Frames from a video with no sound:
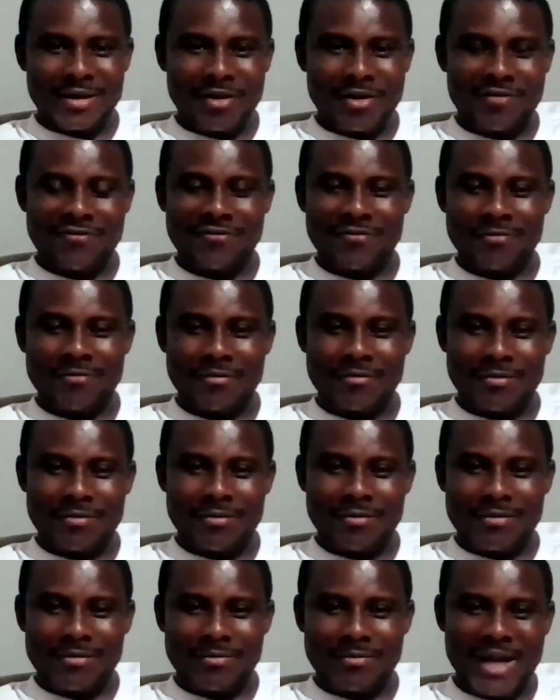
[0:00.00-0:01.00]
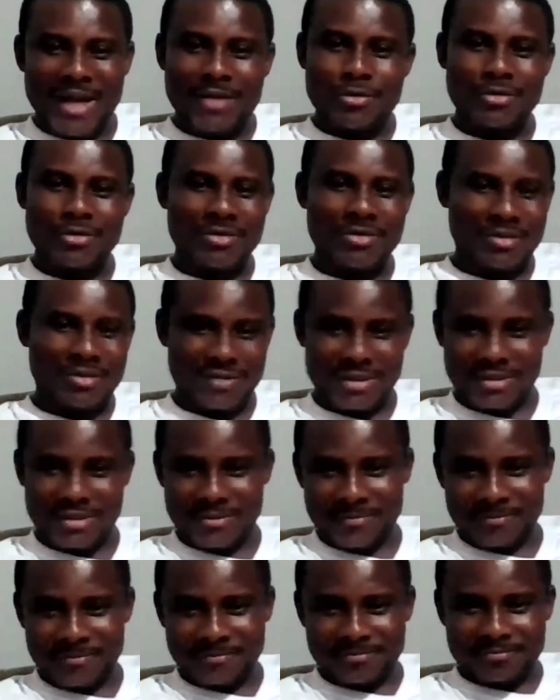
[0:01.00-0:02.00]
of Microsoft.
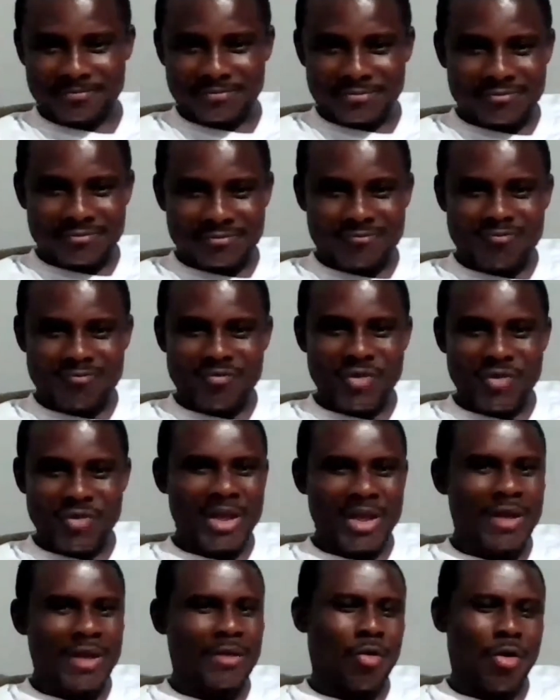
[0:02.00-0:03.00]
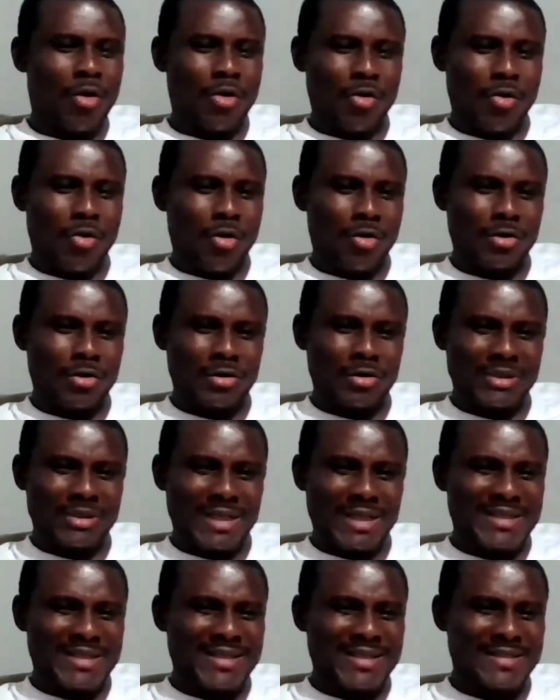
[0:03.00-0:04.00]
And all
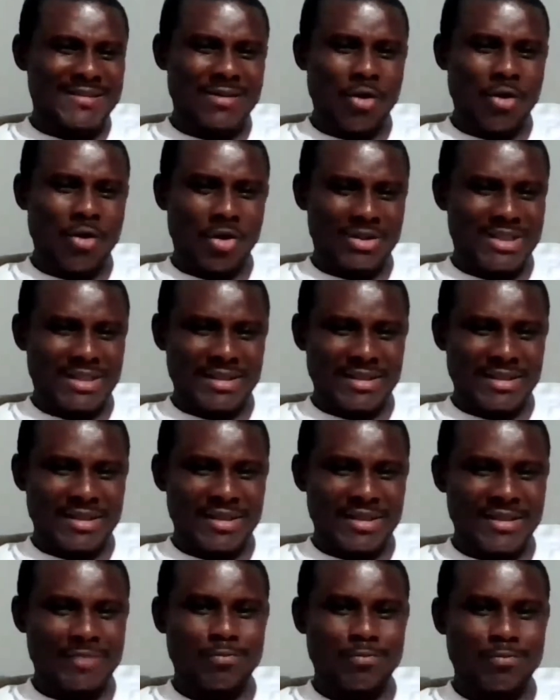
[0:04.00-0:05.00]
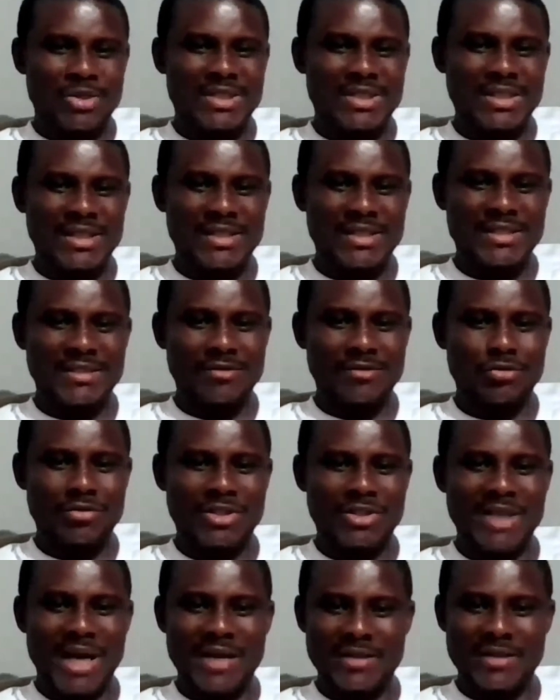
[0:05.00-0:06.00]
that he's got, he's putting it
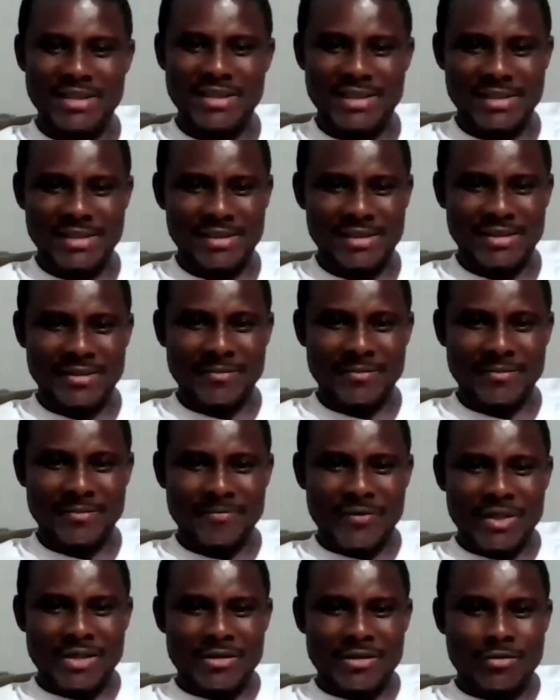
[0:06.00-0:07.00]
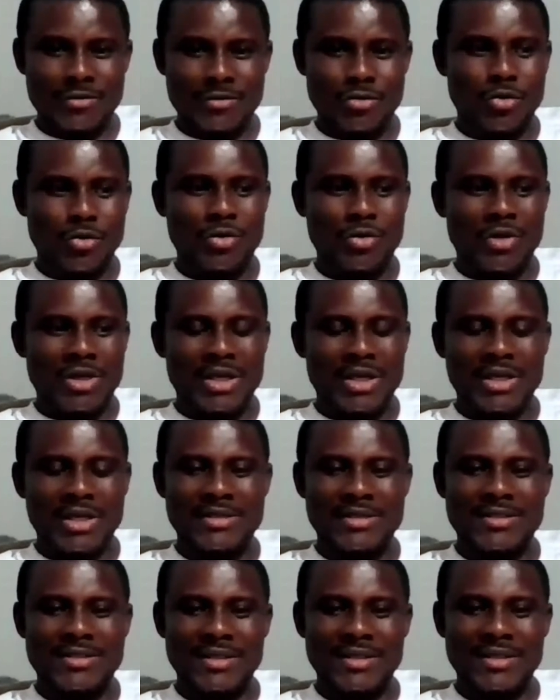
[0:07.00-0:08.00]
into charity. So
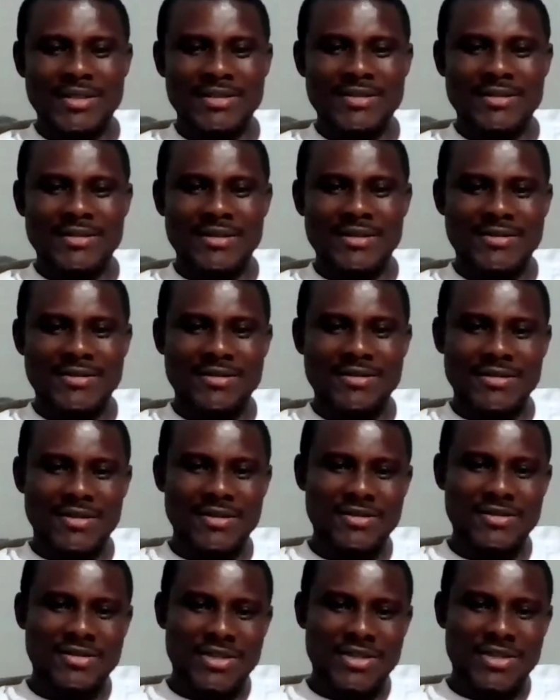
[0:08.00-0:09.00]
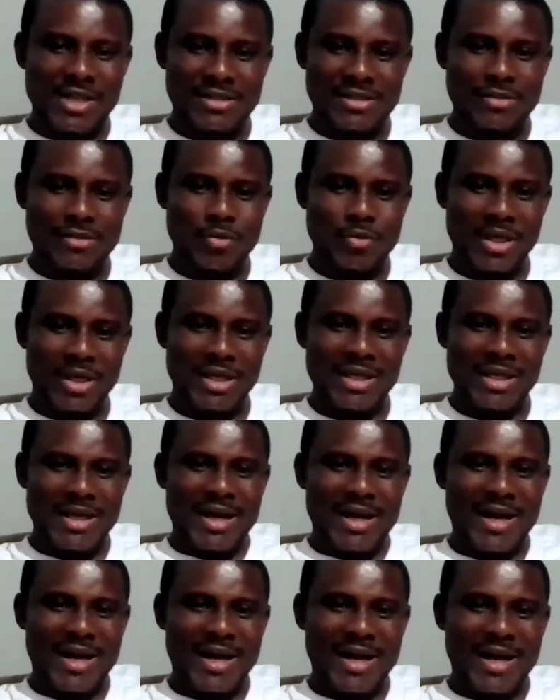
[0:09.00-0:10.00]
his charity work
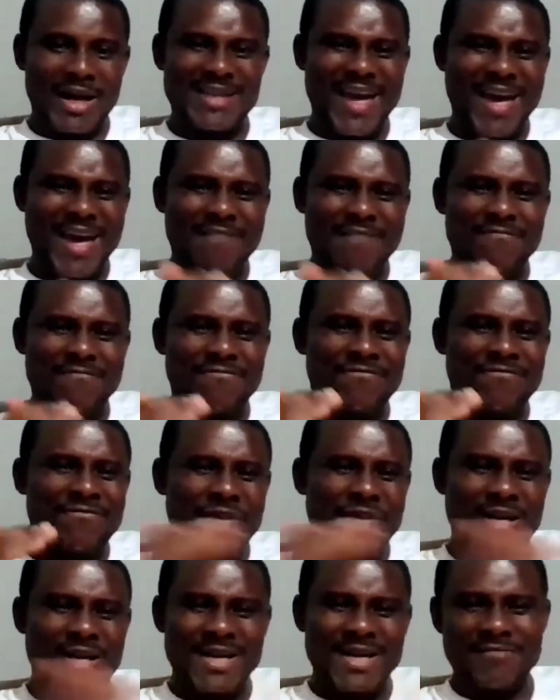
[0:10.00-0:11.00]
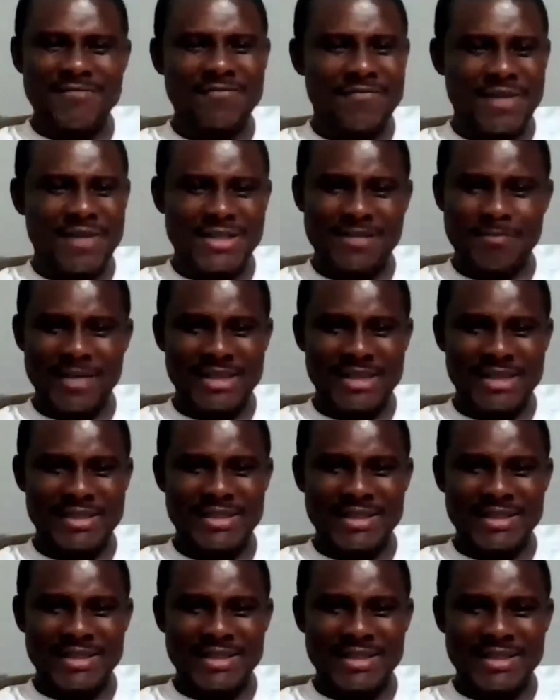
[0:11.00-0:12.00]
has every
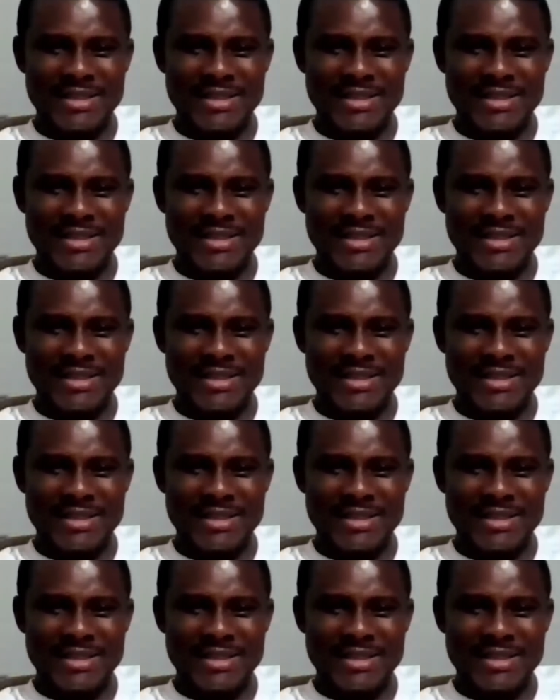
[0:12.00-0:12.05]
investment